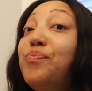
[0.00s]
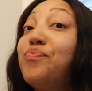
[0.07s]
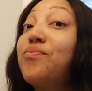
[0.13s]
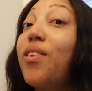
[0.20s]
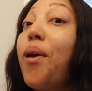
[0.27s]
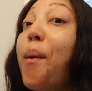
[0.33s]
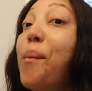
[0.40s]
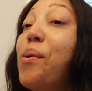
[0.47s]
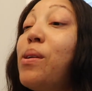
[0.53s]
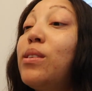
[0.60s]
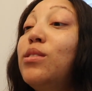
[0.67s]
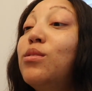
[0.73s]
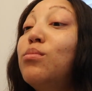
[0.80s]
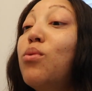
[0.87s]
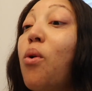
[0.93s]
we
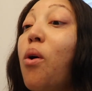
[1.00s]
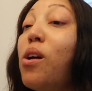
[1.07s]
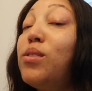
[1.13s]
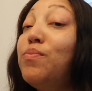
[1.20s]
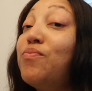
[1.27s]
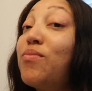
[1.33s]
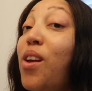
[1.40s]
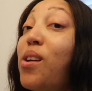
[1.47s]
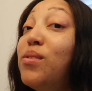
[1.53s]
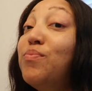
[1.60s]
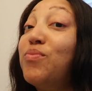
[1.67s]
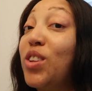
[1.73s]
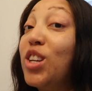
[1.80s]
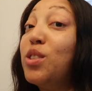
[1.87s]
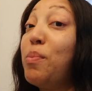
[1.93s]
did good, team.
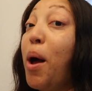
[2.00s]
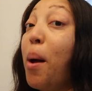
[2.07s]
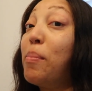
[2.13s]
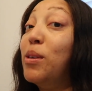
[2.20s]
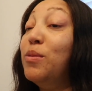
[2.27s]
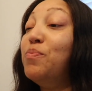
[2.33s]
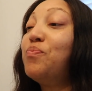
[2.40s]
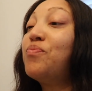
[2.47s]
It's popping.